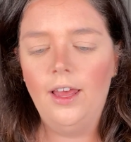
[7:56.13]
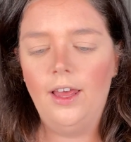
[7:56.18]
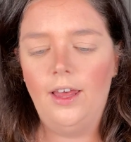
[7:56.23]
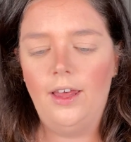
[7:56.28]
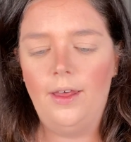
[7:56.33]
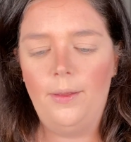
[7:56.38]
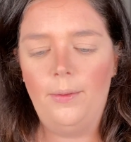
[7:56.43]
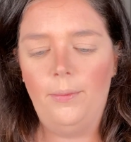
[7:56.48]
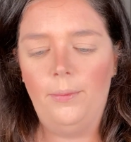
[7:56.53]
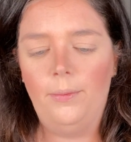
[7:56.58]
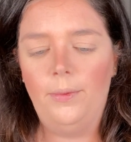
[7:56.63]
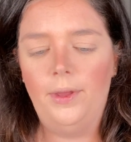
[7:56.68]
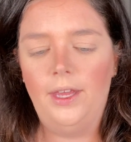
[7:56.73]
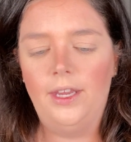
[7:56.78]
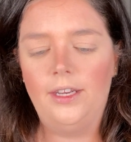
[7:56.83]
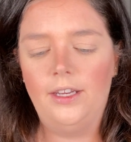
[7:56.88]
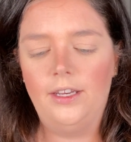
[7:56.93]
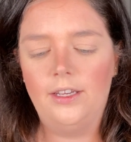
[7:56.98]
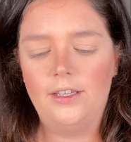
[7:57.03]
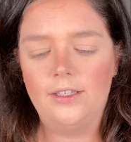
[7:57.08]
And
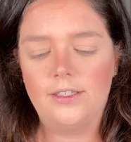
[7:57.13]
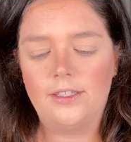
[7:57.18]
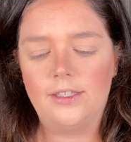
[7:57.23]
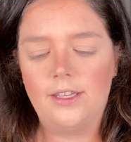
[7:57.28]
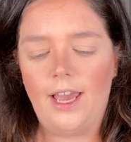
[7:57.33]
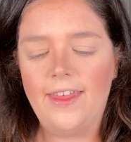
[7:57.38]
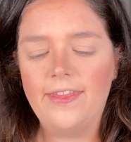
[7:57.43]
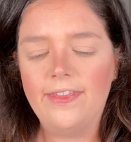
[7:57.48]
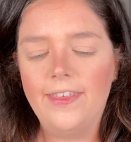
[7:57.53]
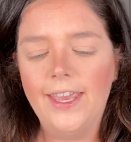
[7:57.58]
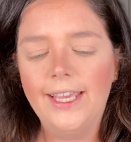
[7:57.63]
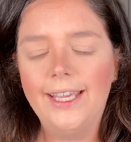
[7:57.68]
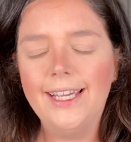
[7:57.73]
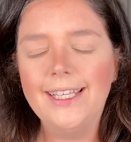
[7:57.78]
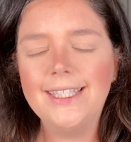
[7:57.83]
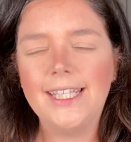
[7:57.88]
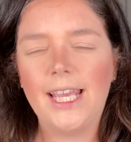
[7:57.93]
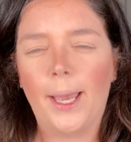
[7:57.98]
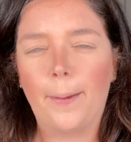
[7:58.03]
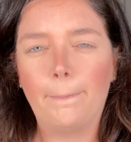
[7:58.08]
it is, I think
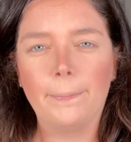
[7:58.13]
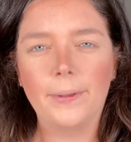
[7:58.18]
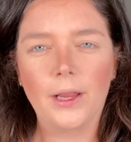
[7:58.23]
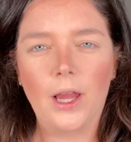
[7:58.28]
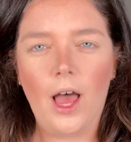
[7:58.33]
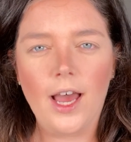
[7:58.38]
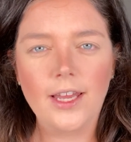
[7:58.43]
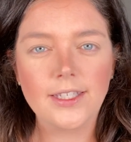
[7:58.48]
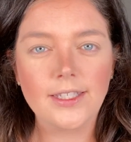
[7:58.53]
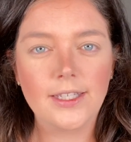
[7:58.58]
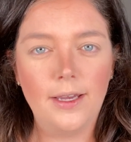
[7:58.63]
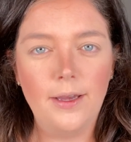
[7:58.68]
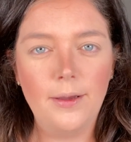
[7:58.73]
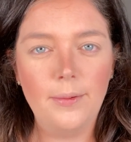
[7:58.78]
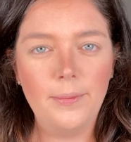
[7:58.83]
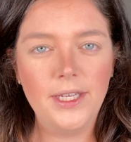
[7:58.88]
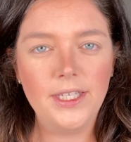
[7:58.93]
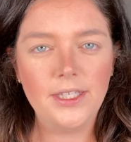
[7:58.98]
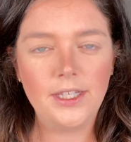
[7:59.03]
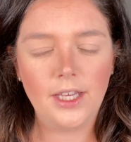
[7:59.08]
it's like
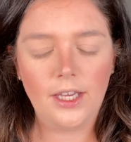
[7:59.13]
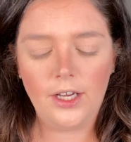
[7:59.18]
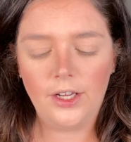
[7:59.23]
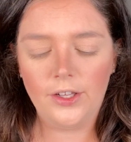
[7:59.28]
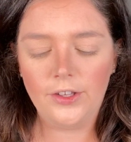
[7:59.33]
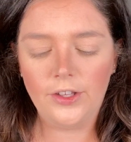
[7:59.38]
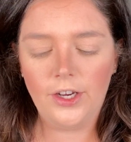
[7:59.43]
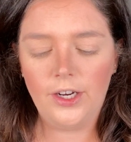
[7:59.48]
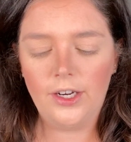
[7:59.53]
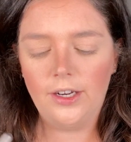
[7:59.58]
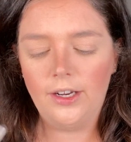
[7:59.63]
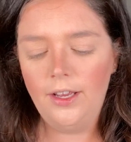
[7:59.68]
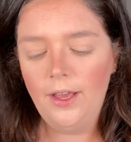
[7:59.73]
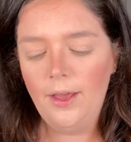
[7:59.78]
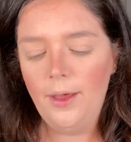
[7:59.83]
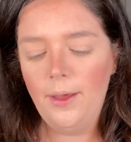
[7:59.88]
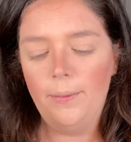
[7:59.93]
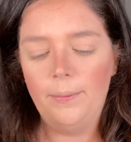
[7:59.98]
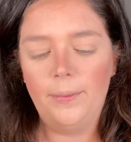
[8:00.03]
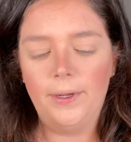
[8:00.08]
Blossom is the color,
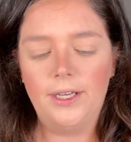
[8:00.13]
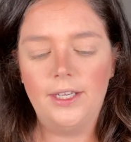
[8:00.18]
but